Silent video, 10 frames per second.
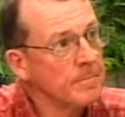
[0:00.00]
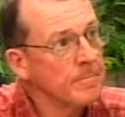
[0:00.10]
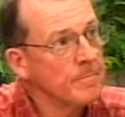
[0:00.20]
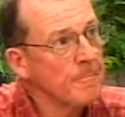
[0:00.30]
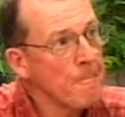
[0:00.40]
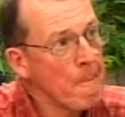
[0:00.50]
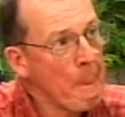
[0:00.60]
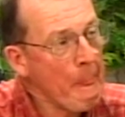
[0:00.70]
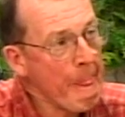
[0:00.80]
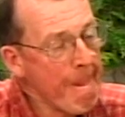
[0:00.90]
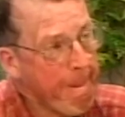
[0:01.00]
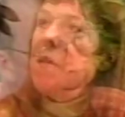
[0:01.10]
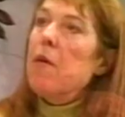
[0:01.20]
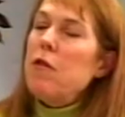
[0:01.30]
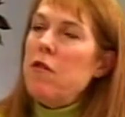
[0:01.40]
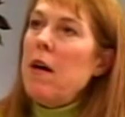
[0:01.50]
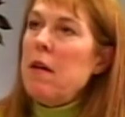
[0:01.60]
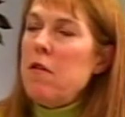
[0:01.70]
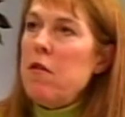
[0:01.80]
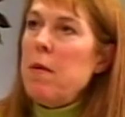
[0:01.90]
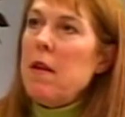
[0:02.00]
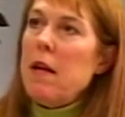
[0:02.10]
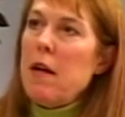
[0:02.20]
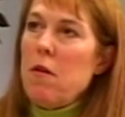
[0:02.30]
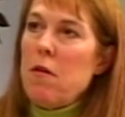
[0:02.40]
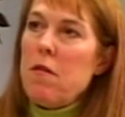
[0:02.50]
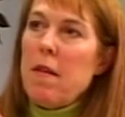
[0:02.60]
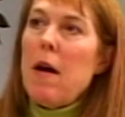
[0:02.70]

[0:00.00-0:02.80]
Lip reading: And that case, that was challenged by the landowners,